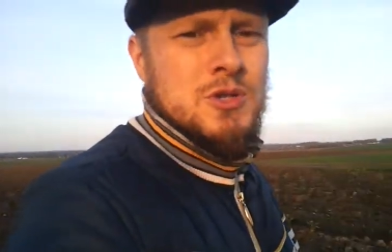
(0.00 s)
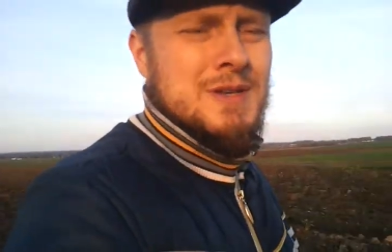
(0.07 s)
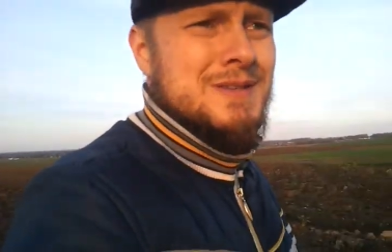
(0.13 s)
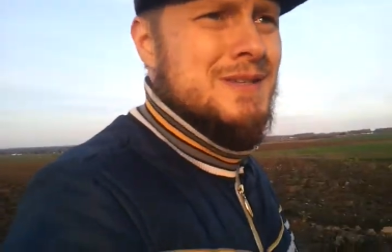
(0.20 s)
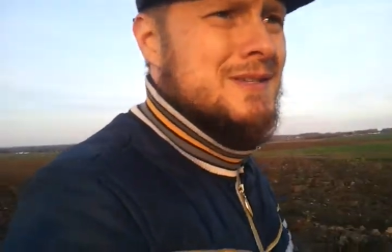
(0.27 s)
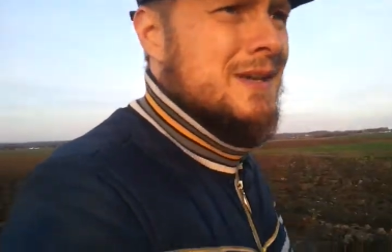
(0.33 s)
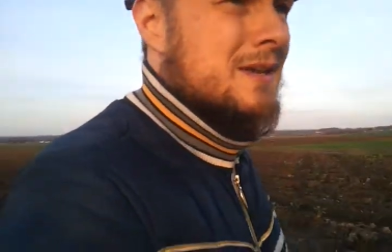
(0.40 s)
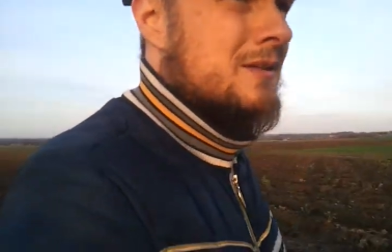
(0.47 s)
you can
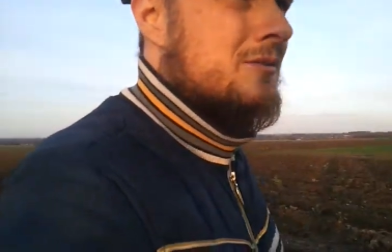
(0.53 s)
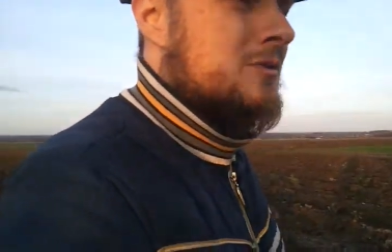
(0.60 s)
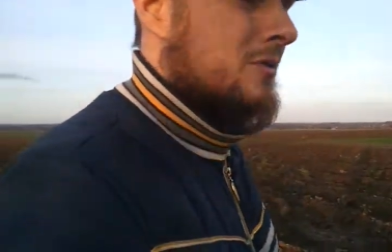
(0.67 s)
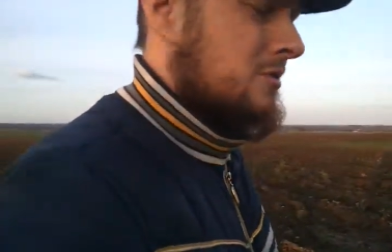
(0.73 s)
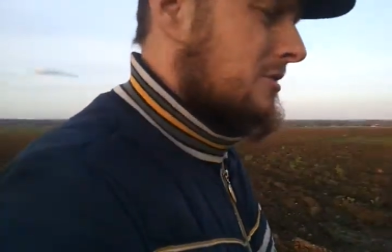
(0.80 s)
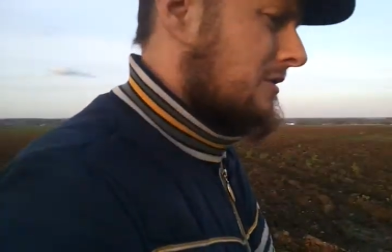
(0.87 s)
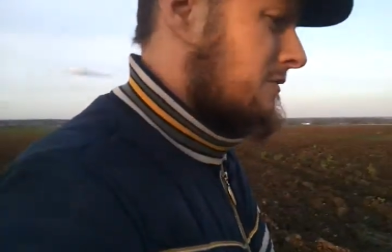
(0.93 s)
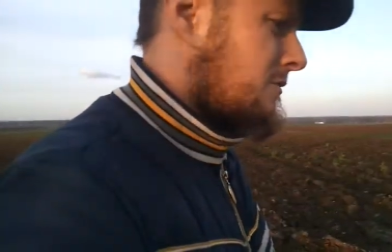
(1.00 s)
sell it to
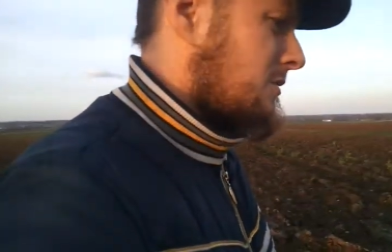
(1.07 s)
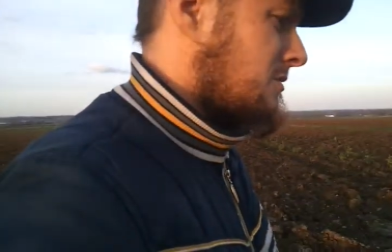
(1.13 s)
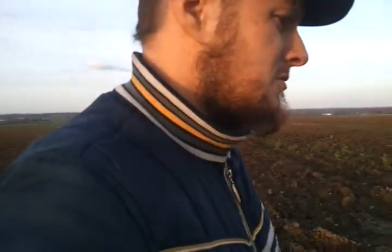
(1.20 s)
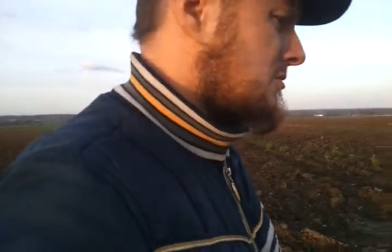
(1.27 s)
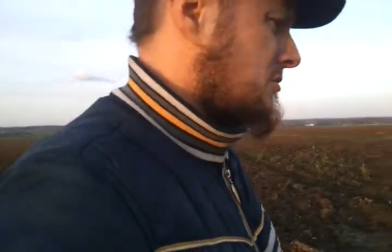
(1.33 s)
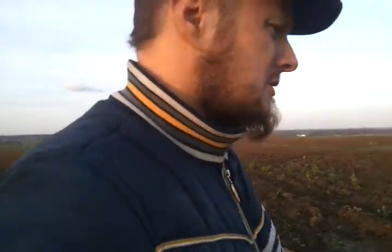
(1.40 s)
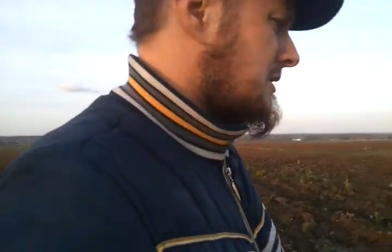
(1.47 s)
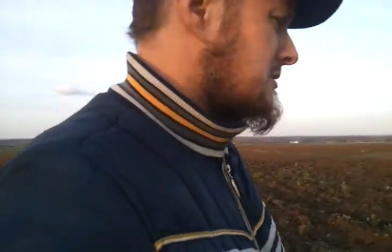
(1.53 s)
the government
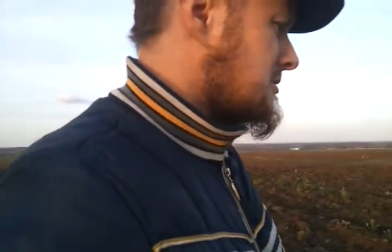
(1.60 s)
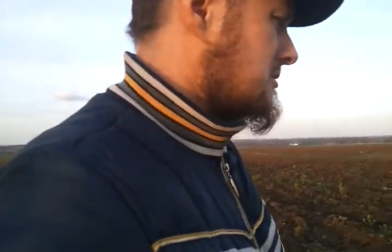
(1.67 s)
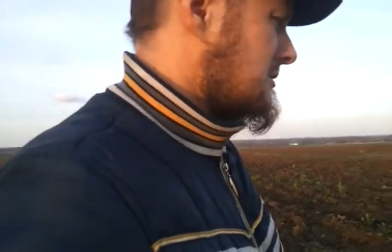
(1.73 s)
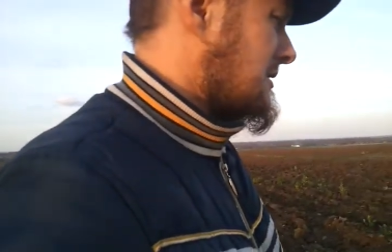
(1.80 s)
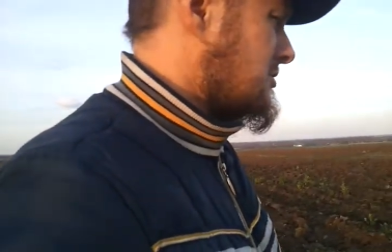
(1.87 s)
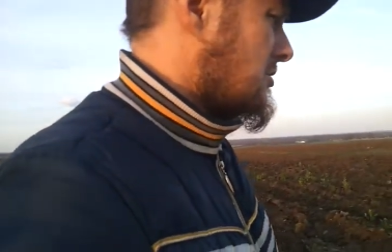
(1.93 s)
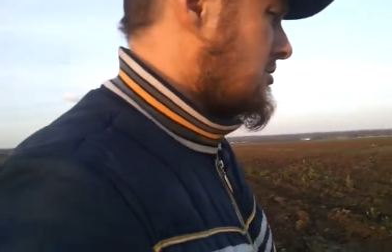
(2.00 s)
so that's that's a